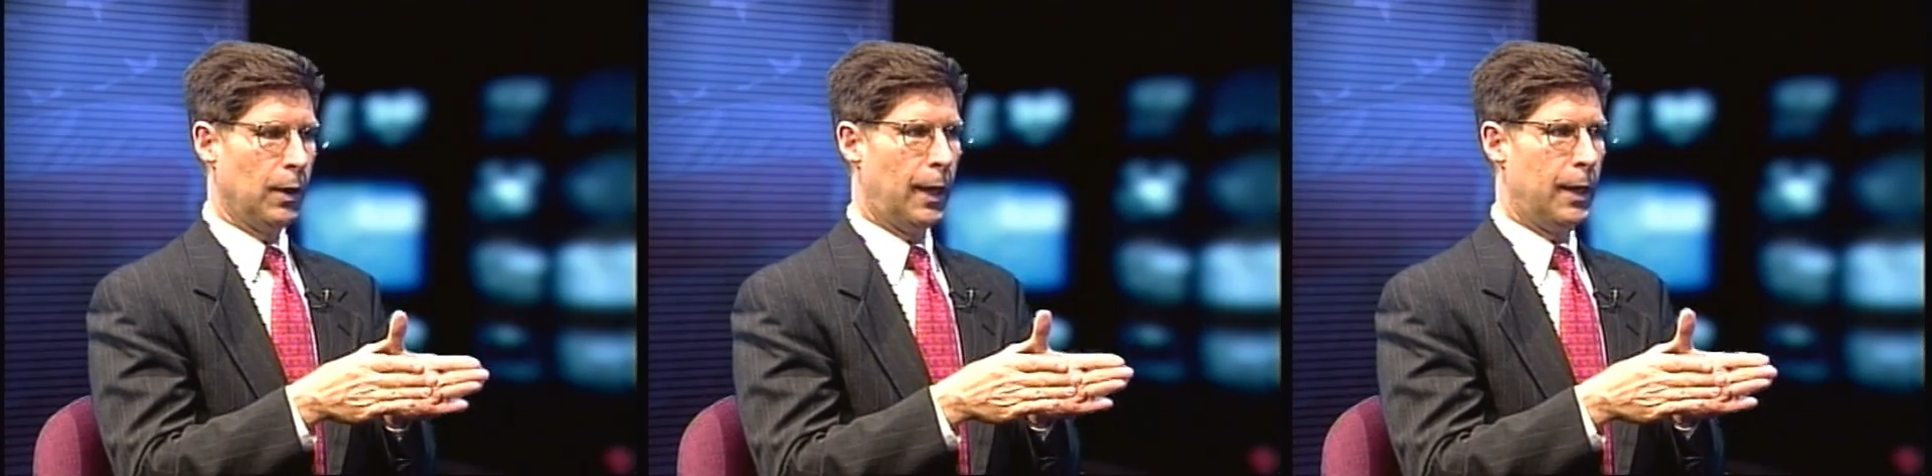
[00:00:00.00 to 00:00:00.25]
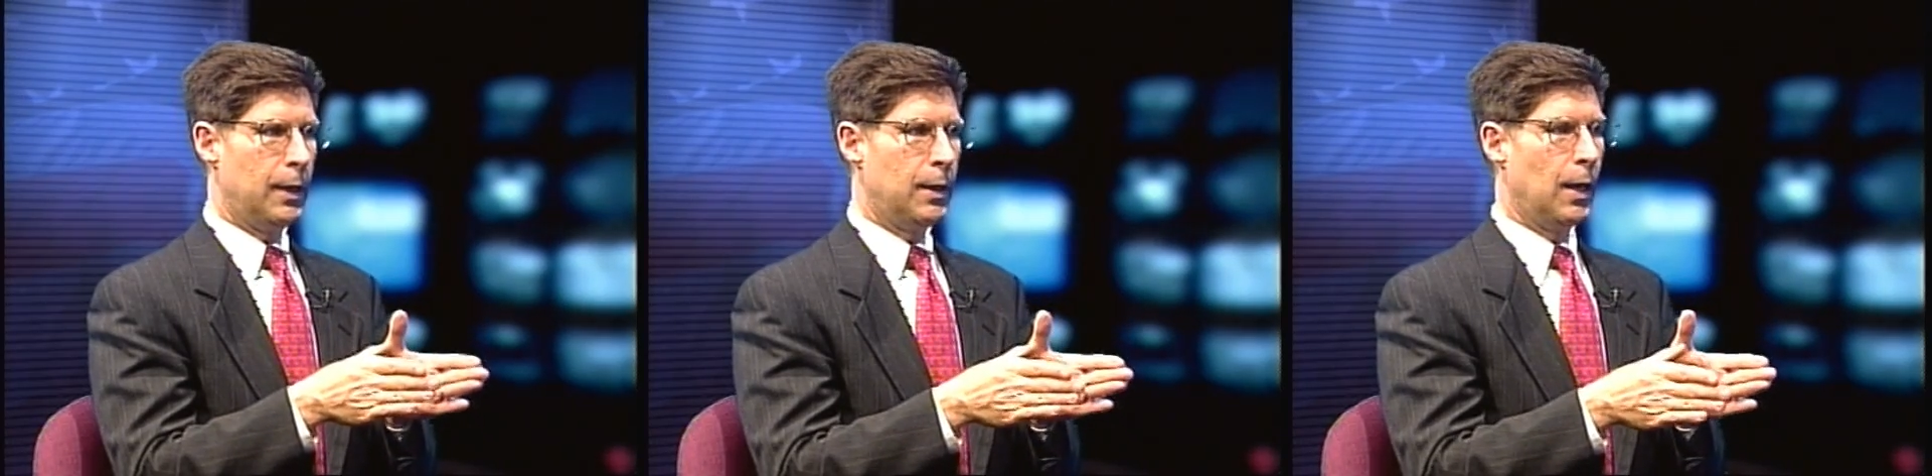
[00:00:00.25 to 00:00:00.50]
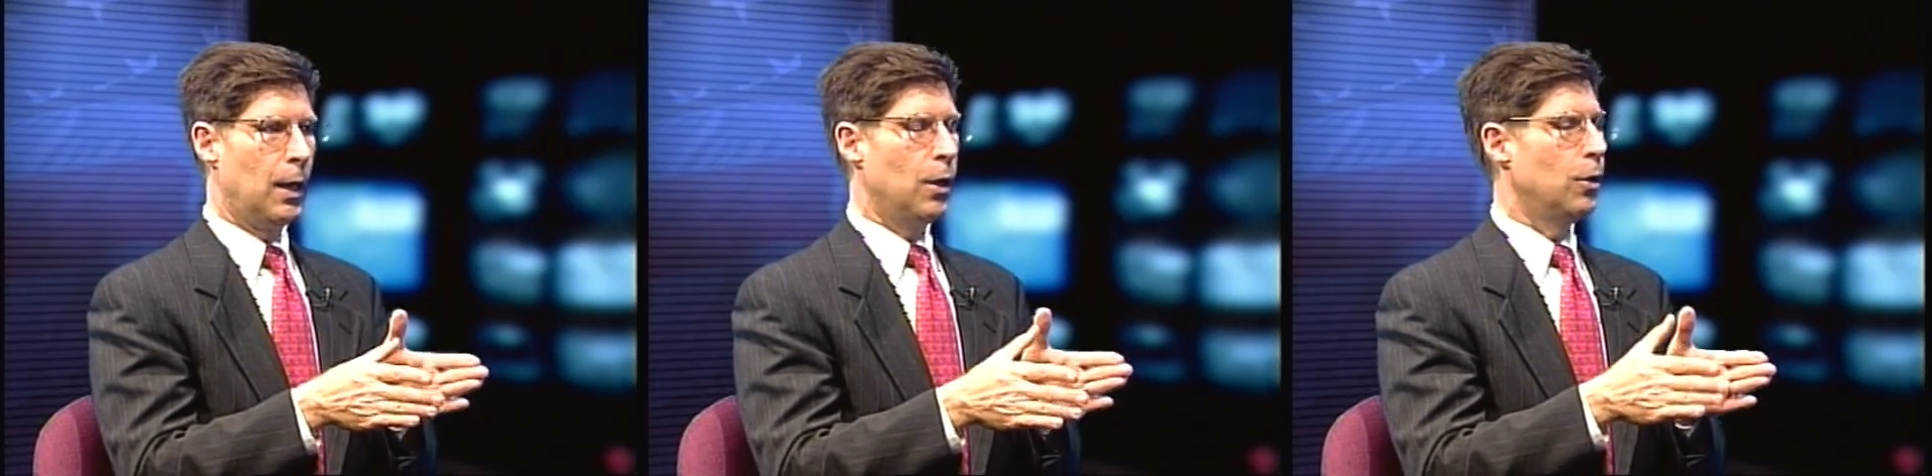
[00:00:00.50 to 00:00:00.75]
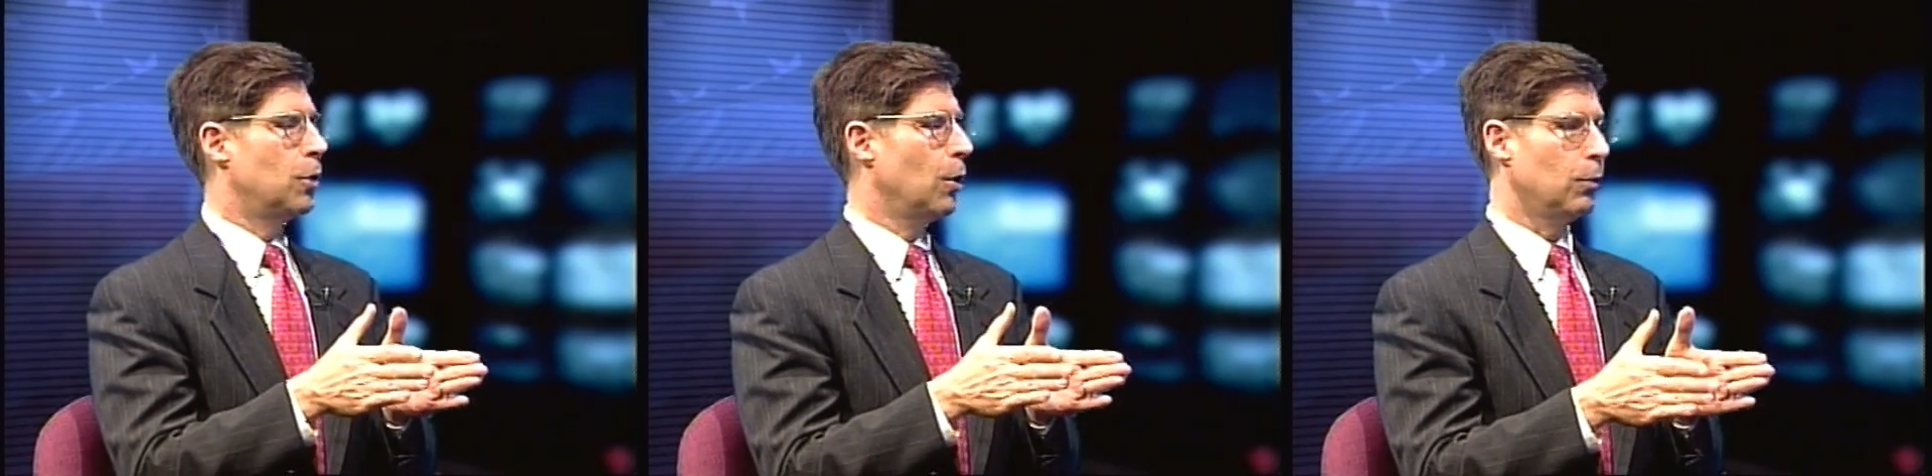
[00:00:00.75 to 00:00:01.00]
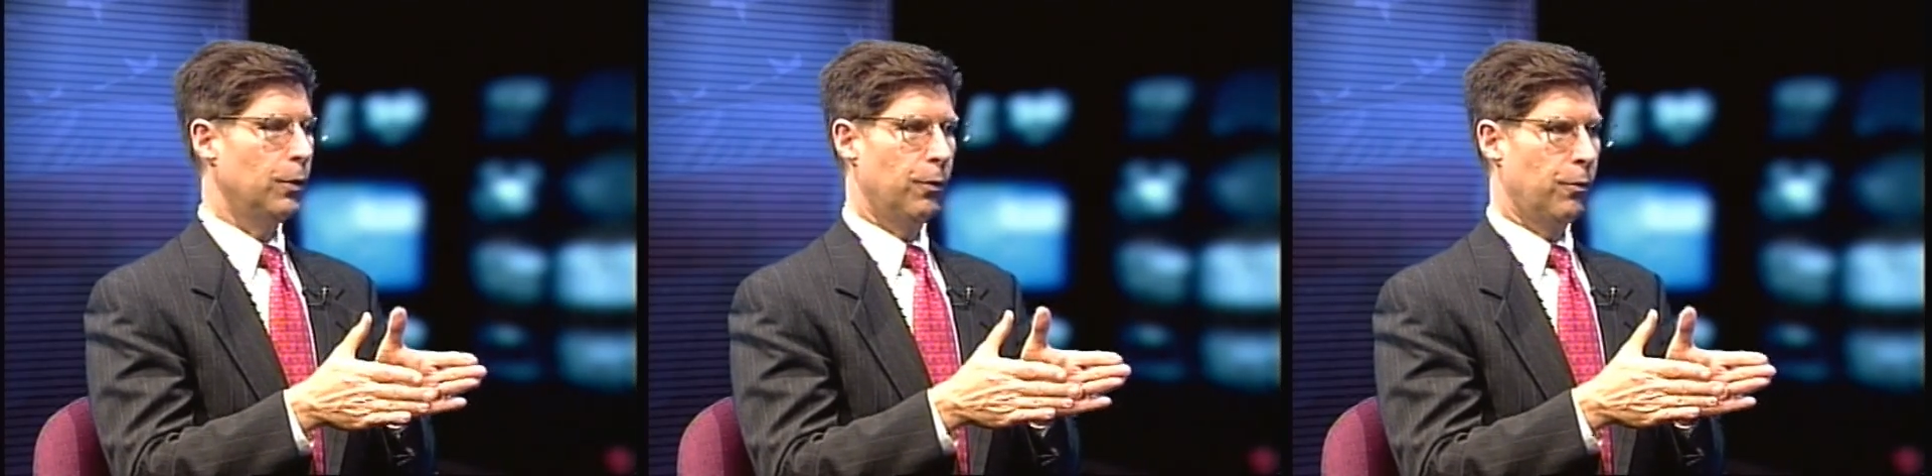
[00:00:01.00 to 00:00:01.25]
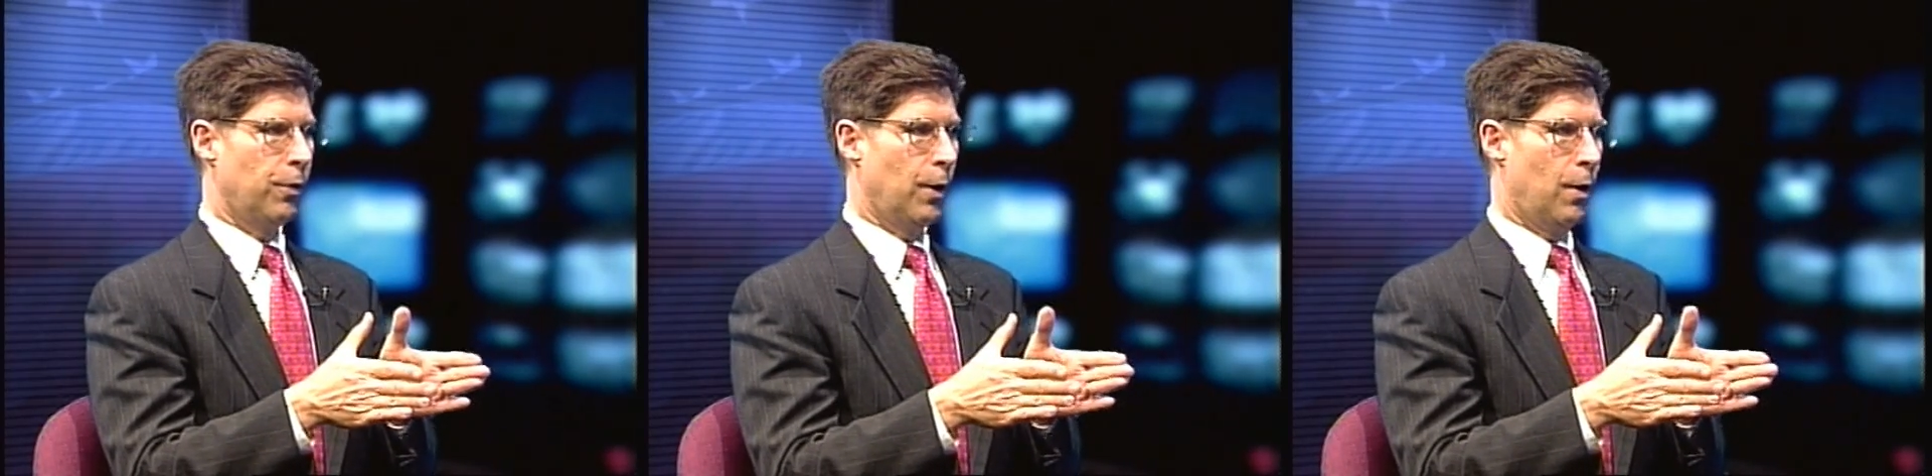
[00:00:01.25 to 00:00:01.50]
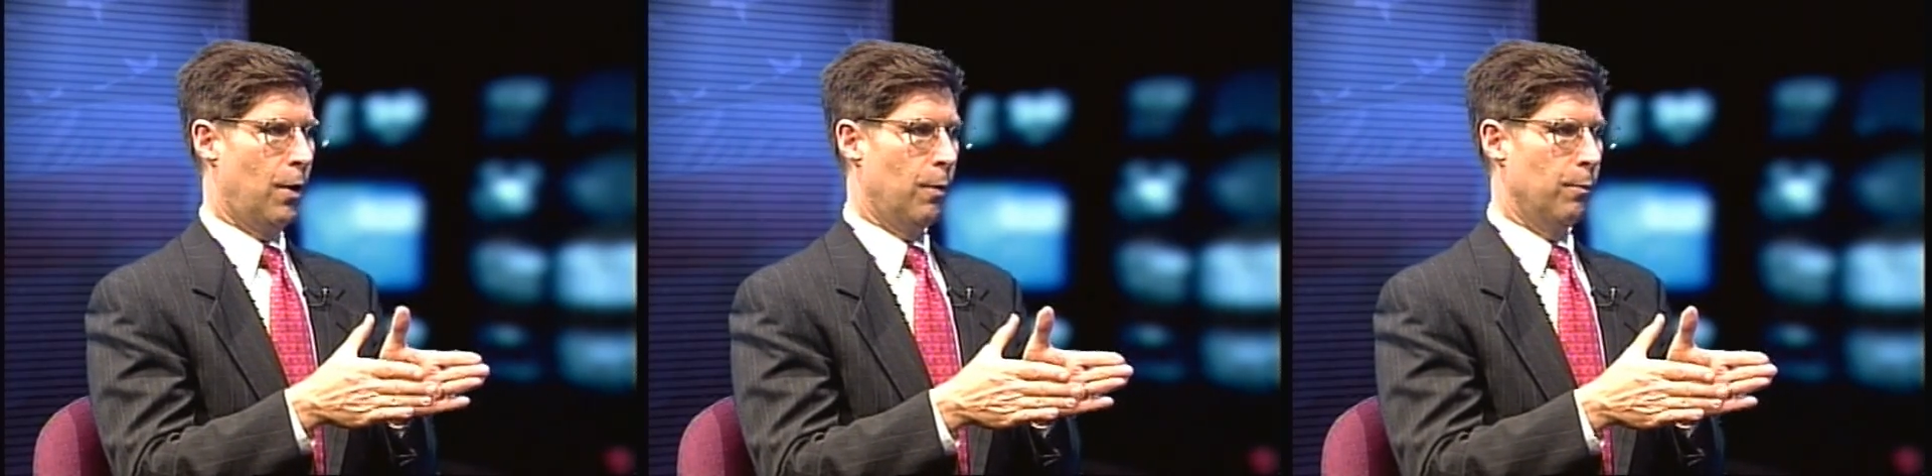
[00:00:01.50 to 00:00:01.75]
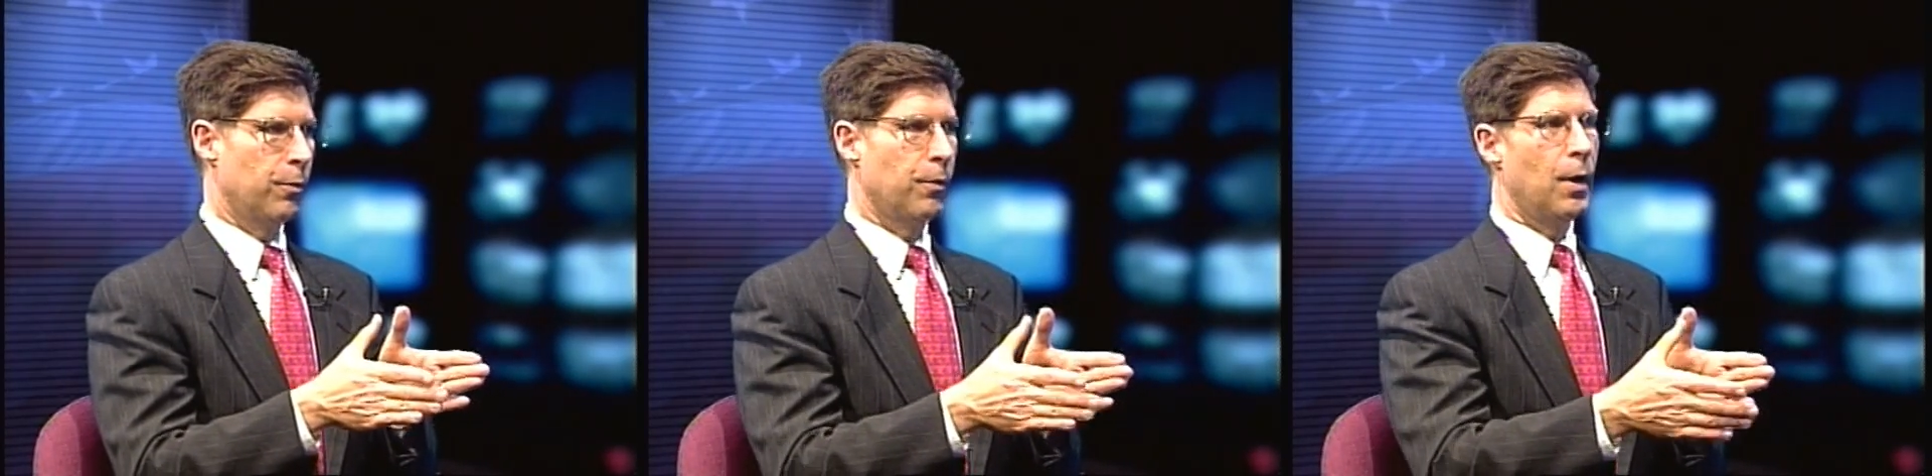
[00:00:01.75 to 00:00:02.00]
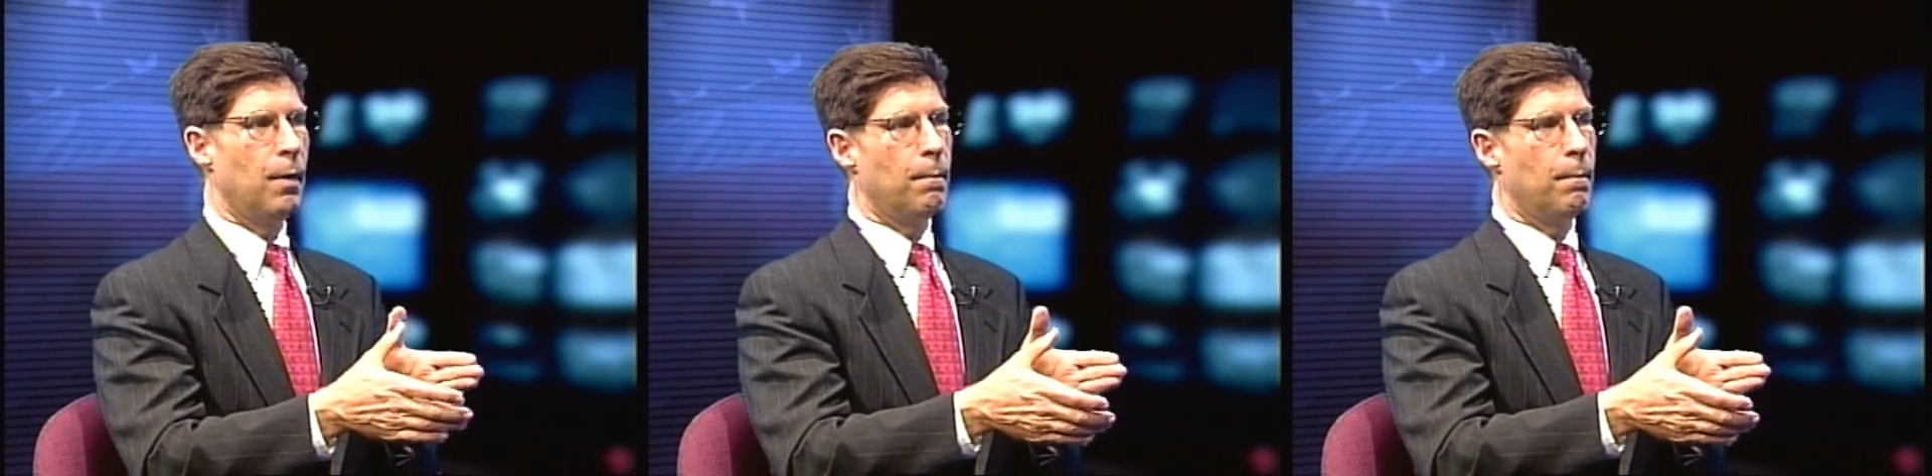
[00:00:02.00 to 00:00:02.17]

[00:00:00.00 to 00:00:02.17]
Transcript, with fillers: late don't lose their homes.